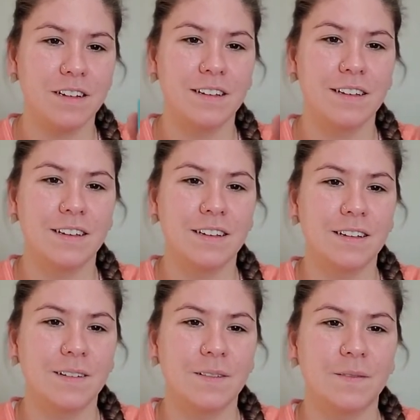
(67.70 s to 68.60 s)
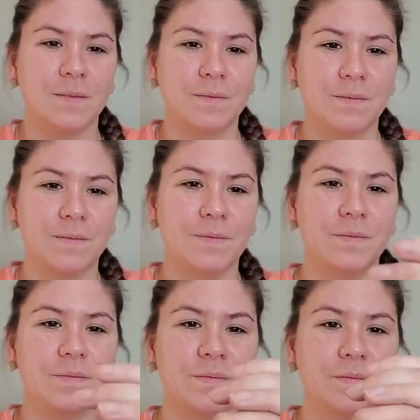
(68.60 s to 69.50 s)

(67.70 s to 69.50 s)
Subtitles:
(silence)